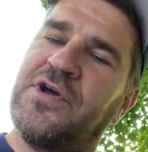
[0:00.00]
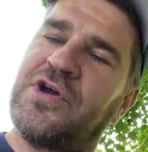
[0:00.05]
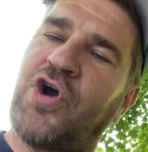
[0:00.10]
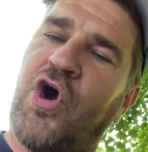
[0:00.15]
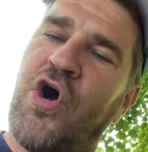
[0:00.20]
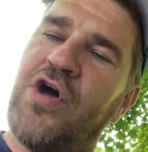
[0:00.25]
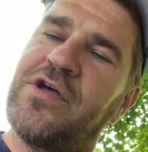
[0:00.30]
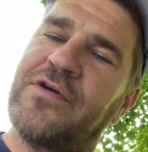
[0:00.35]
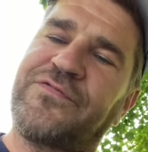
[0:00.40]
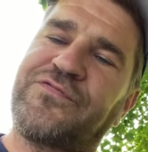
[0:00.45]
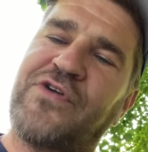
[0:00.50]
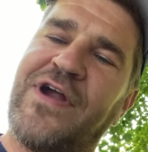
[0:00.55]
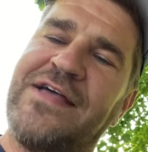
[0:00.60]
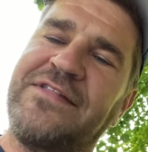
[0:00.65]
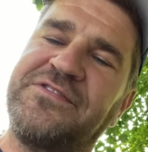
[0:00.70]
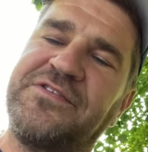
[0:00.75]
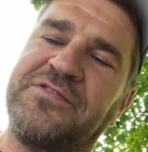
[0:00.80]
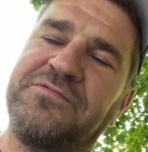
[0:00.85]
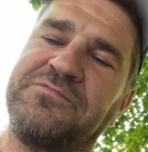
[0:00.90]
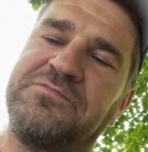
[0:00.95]
Call a
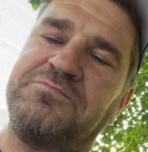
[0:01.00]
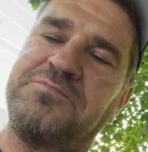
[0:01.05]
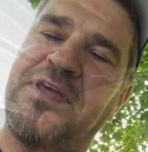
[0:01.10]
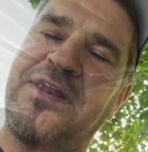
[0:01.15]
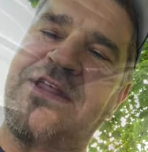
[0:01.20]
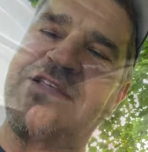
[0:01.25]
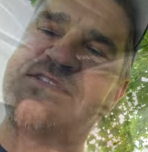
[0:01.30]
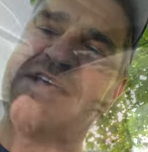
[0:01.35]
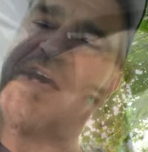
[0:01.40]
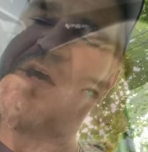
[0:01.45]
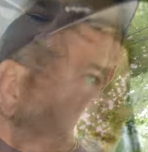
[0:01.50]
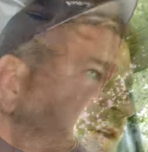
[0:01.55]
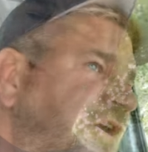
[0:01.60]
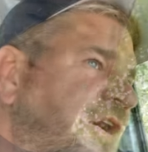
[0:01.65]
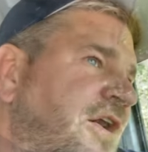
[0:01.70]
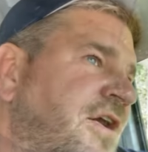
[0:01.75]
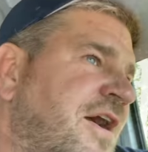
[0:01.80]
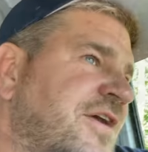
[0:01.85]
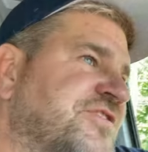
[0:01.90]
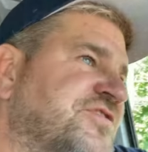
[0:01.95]
friend. He needs help.
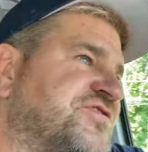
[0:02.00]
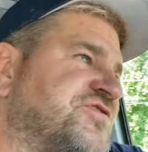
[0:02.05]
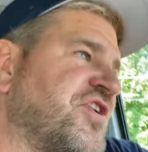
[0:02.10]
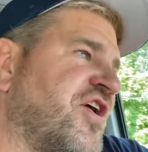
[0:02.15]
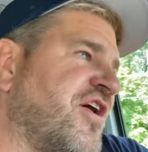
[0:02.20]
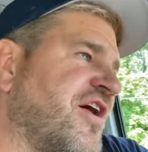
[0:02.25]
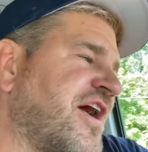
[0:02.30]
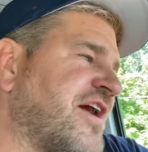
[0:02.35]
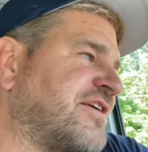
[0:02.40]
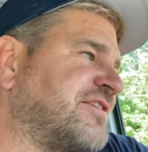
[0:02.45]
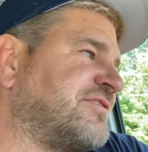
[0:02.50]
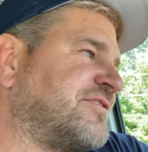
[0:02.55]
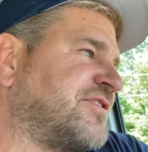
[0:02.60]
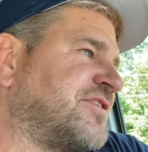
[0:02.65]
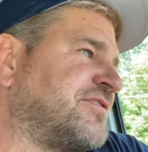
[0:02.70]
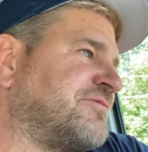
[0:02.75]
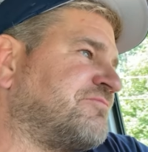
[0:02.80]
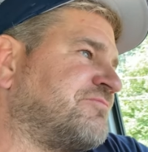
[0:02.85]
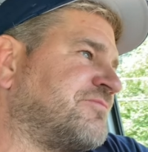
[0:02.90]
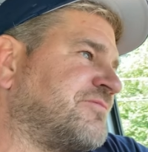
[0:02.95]
All right, sorry, I
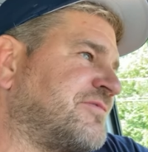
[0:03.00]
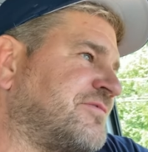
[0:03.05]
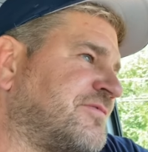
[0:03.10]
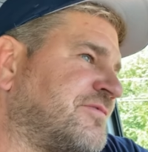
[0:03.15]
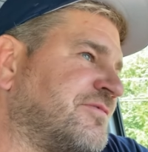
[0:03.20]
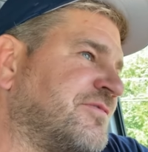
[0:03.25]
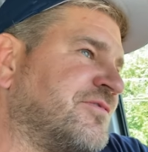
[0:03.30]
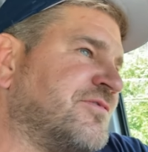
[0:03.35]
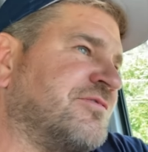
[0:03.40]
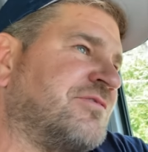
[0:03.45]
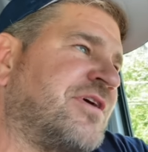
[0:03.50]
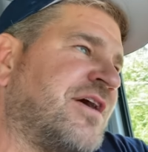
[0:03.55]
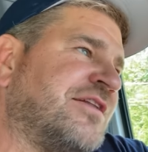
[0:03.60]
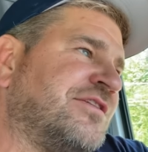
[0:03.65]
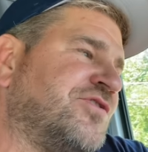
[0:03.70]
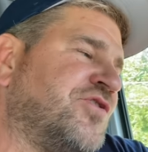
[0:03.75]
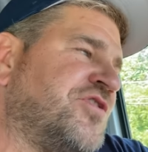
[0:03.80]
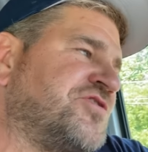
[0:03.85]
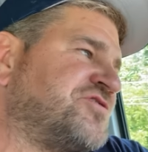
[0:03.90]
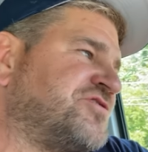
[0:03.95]
got
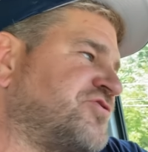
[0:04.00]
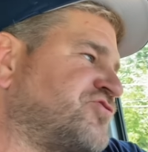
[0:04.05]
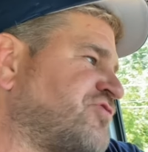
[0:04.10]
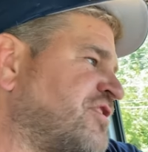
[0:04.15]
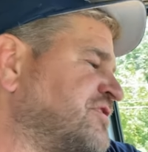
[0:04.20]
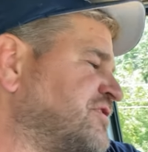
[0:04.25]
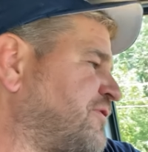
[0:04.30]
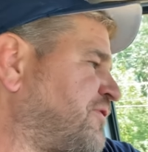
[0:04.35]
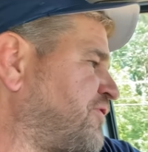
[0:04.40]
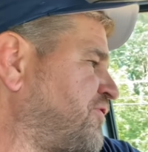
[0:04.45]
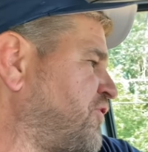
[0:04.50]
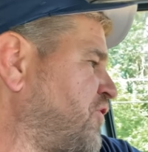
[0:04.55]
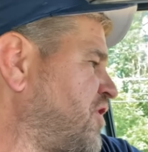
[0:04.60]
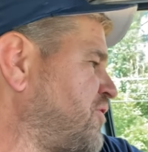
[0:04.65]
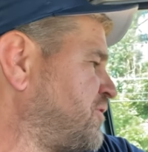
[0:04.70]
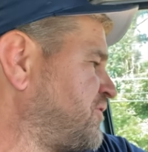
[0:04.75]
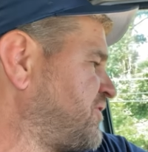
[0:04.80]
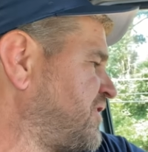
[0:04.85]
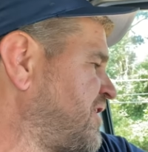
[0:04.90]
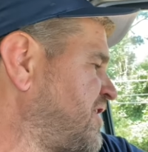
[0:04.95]
lost the trend of
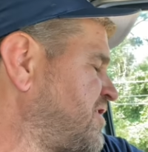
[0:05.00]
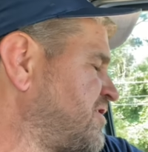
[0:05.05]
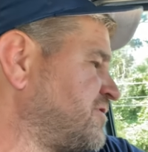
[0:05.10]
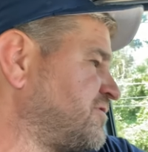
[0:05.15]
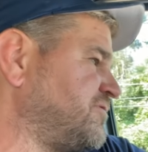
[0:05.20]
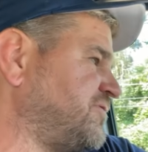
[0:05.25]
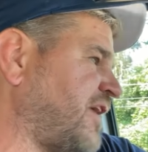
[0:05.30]
thought with there.